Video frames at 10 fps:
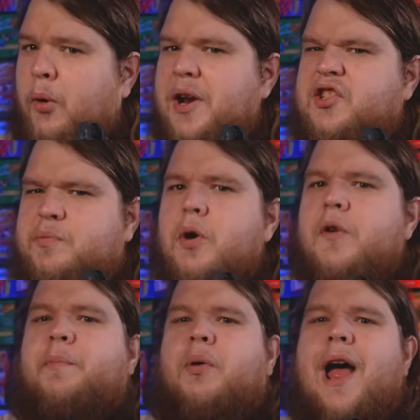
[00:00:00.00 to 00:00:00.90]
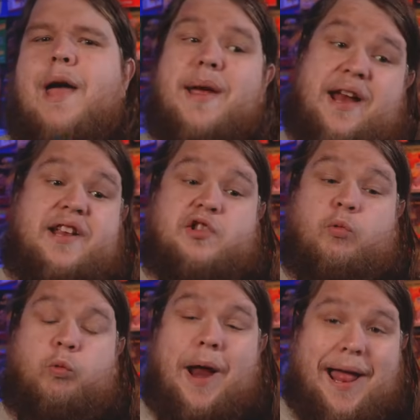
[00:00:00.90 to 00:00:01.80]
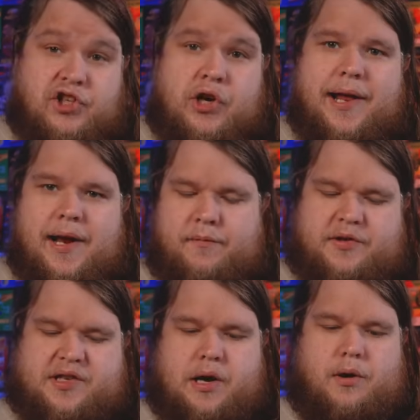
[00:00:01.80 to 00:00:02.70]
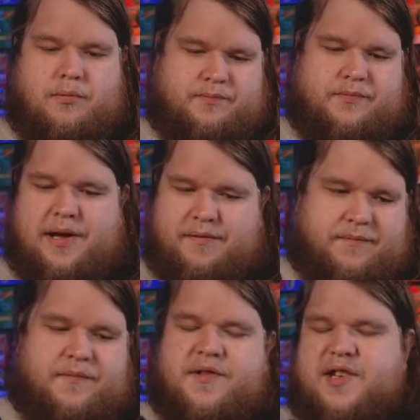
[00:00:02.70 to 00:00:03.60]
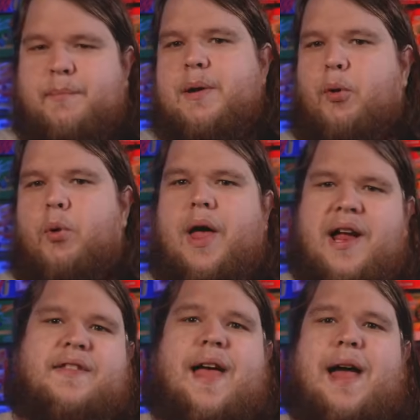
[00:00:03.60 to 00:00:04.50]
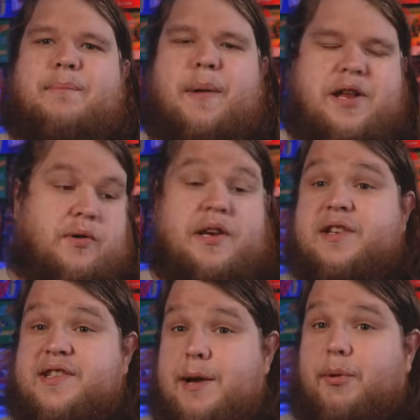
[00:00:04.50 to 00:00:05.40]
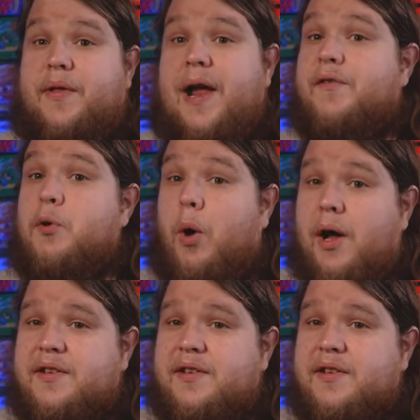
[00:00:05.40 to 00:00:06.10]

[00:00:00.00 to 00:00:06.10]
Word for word: a pretty smooth prime, it is ratcheted, so... Uh, some people will hate that, but you can disable that if you